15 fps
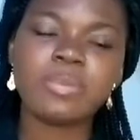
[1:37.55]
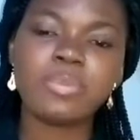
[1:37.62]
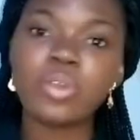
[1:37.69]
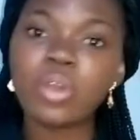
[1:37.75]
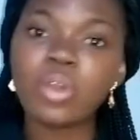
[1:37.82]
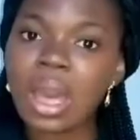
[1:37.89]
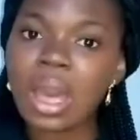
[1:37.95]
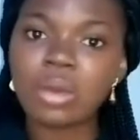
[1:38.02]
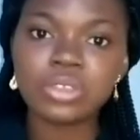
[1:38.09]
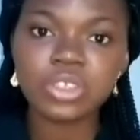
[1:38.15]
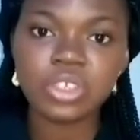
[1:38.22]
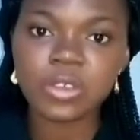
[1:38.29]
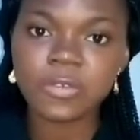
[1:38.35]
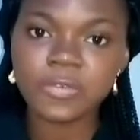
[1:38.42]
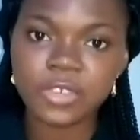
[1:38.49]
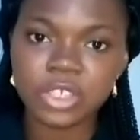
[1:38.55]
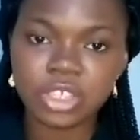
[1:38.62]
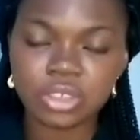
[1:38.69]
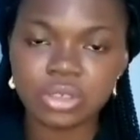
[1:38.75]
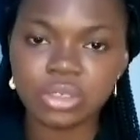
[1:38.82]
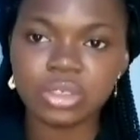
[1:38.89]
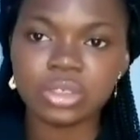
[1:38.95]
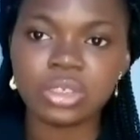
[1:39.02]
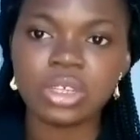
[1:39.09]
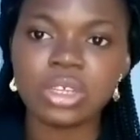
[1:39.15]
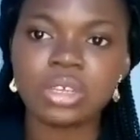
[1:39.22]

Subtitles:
blow out your vision,